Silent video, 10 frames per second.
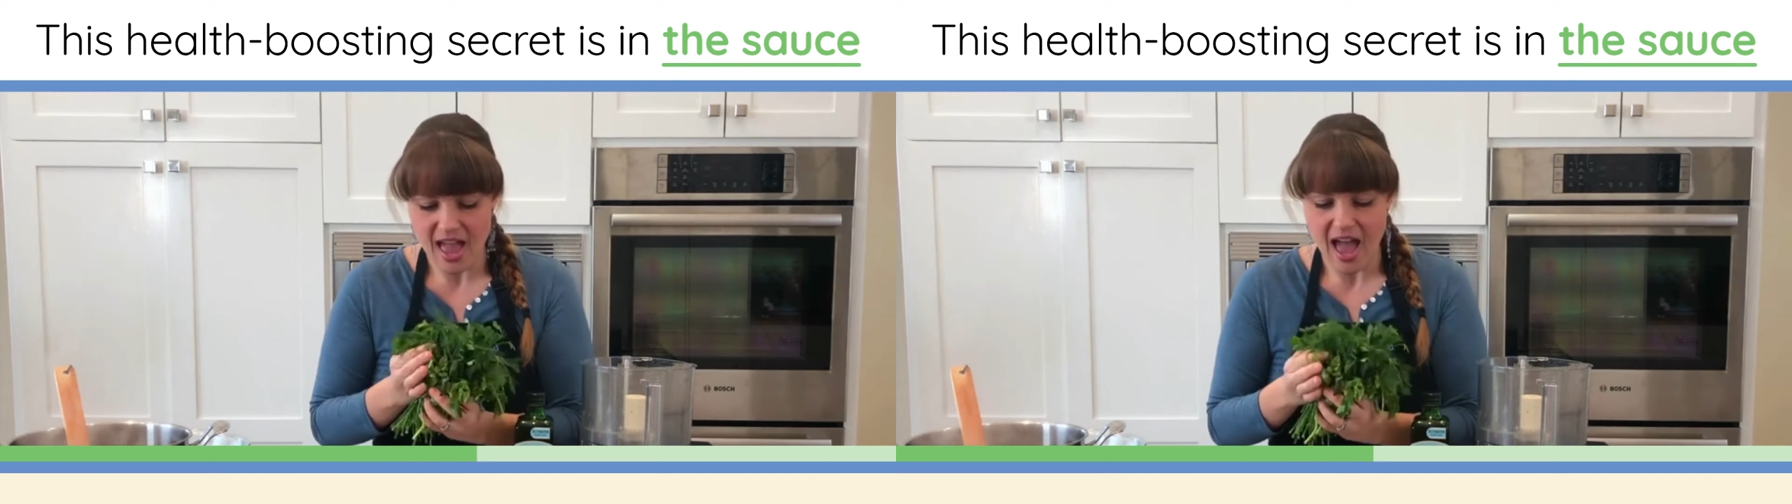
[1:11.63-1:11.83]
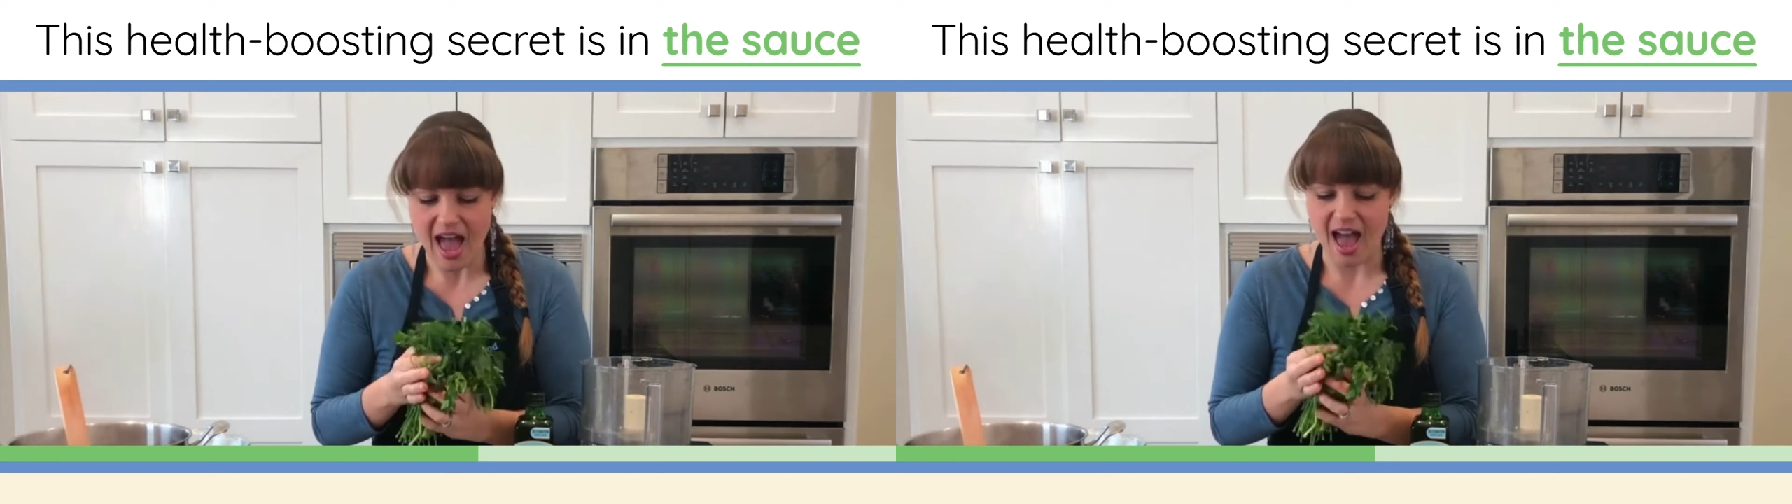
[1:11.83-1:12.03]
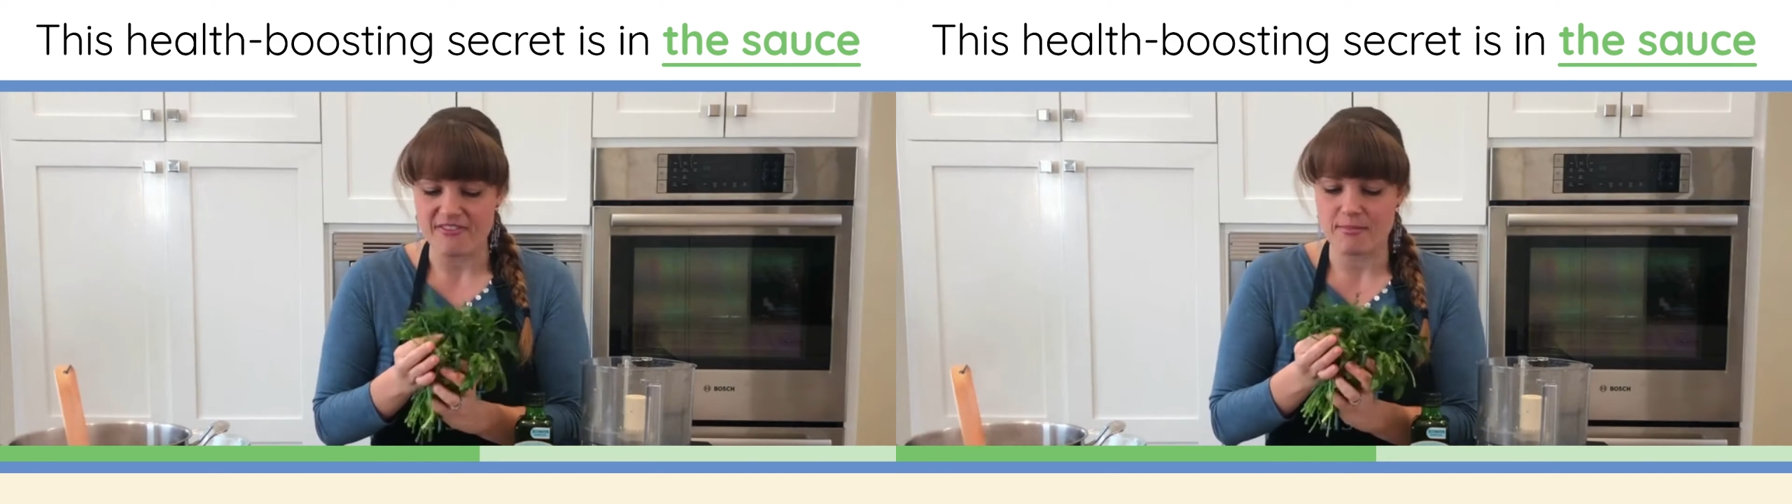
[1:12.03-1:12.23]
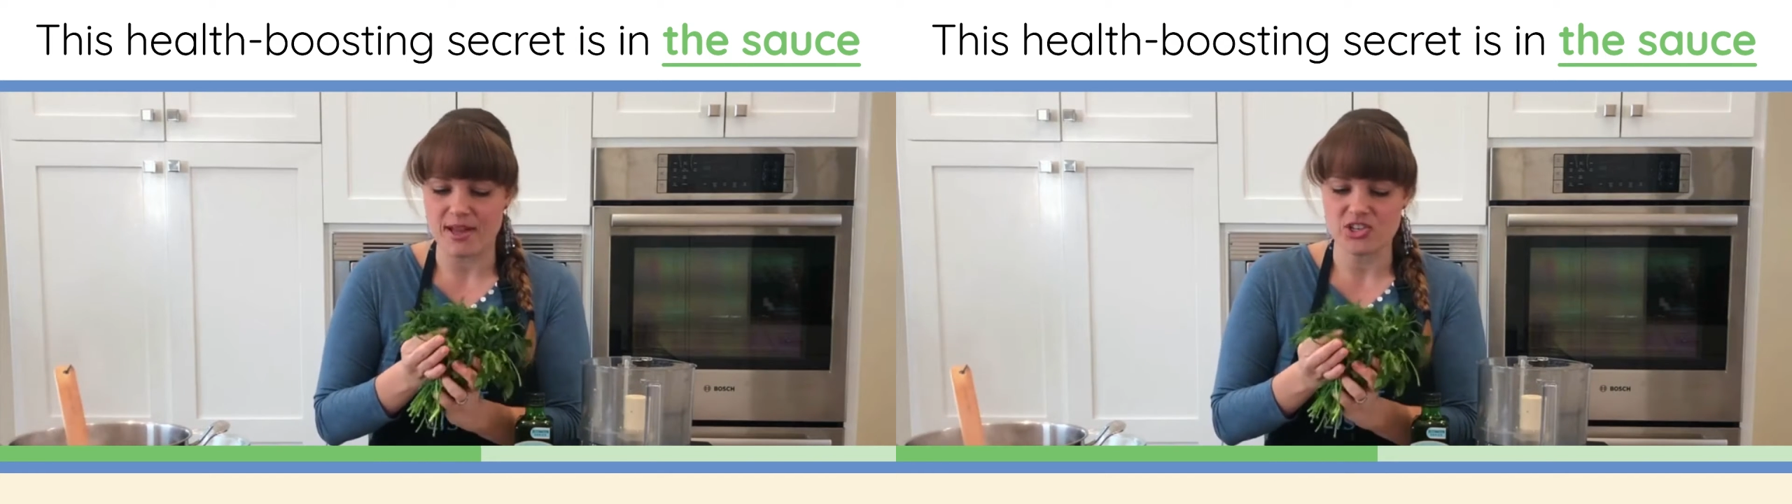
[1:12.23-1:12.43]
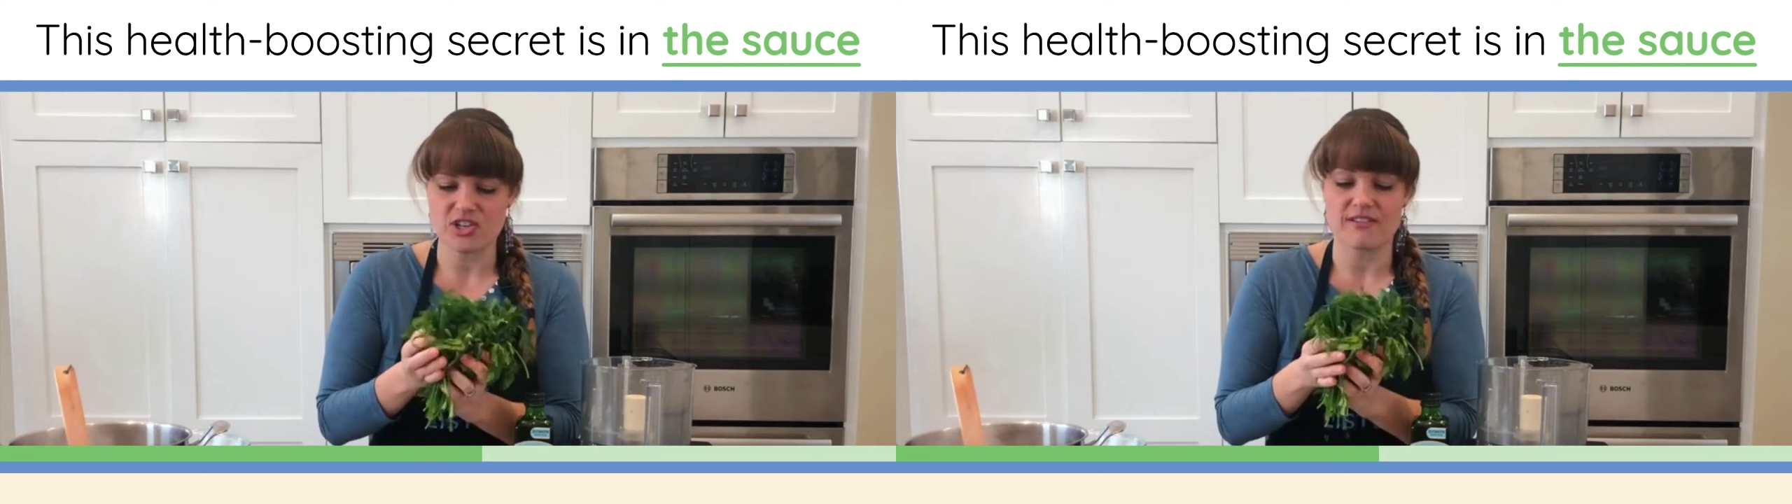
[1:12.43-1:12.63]
a half a
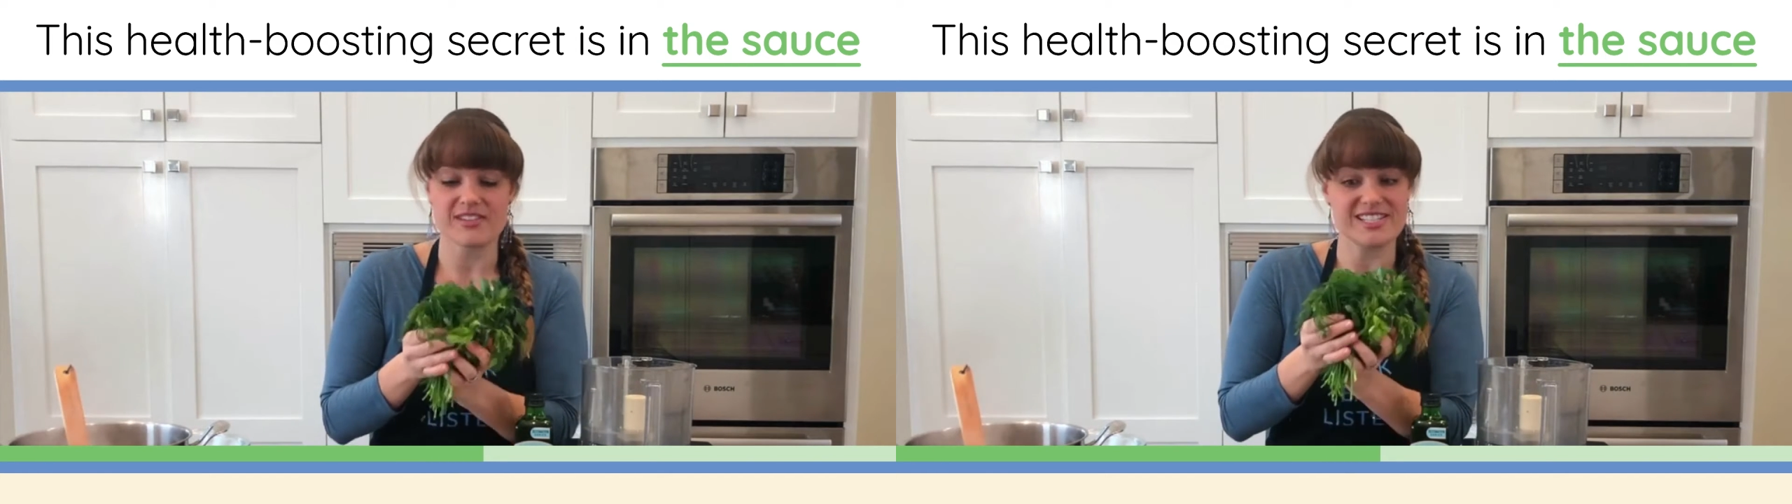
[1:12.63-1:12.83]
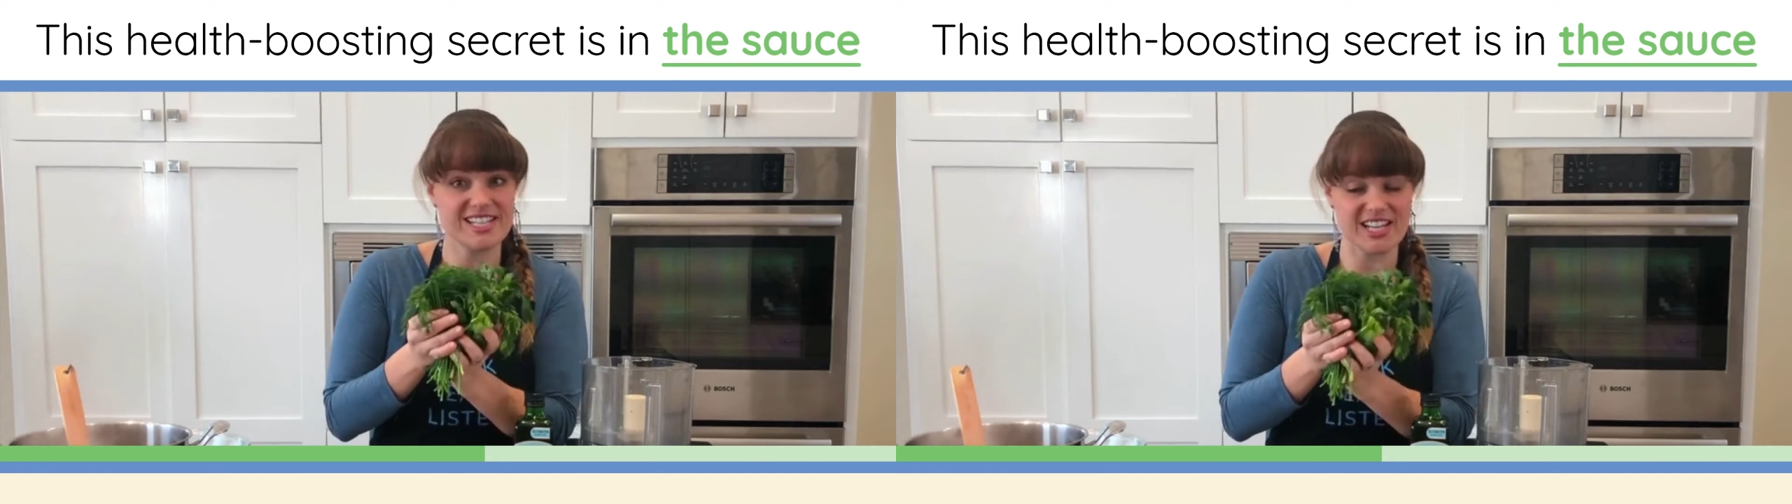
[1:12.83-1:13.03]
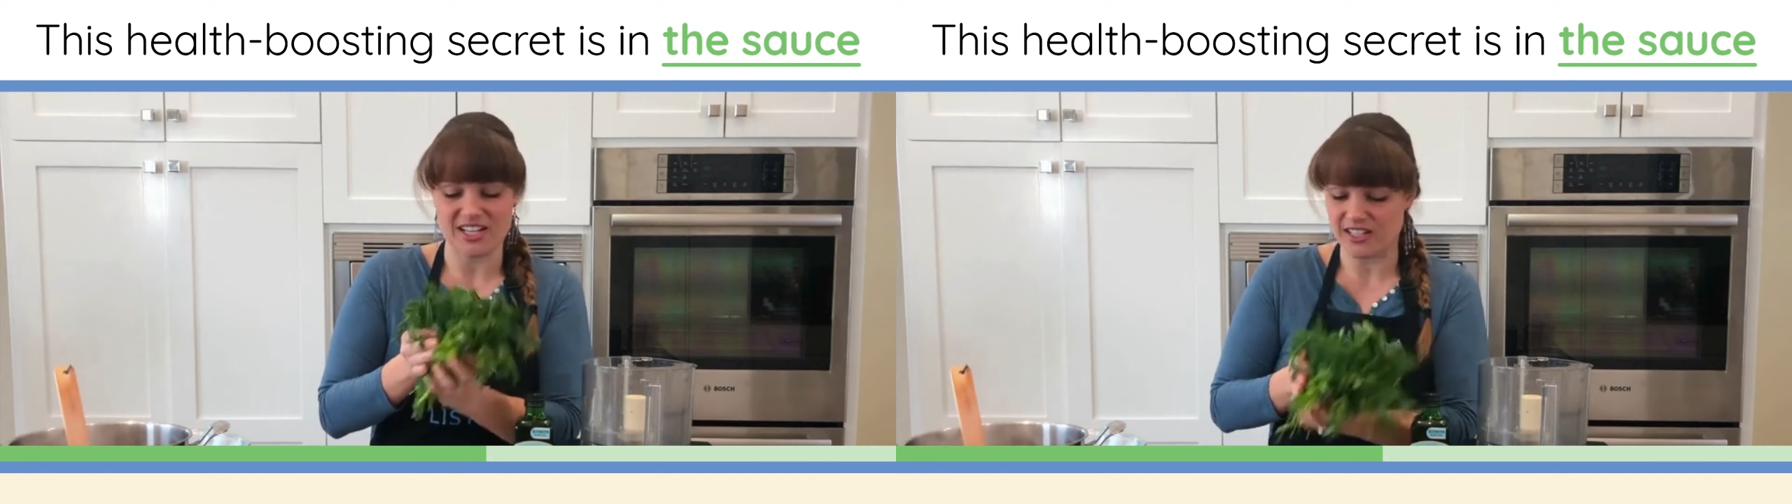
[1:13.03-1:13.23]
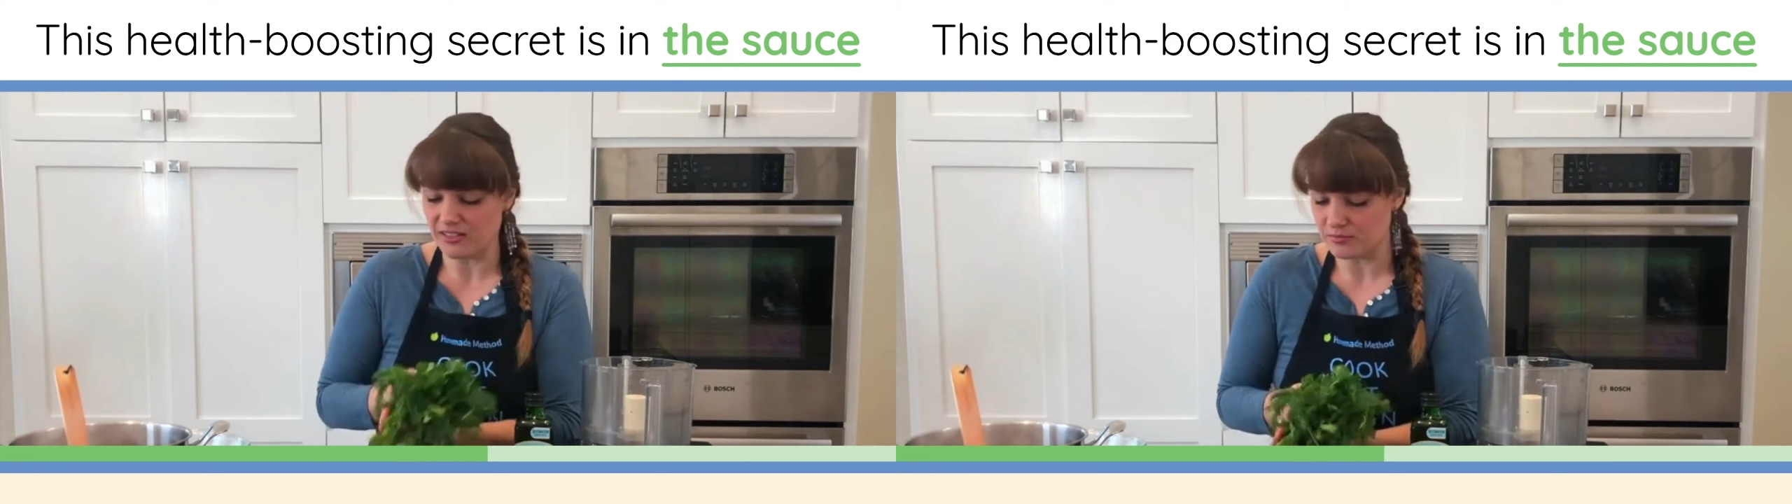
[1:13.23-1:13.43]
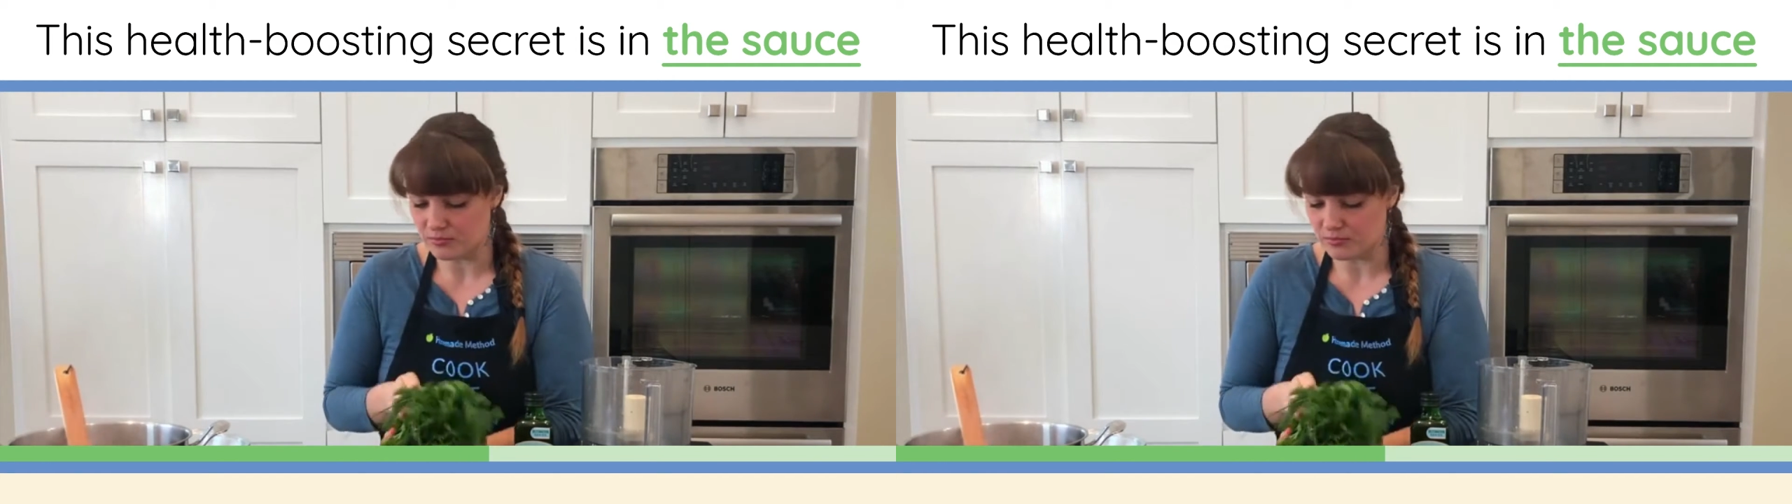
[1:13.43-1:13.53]
bunch of dill,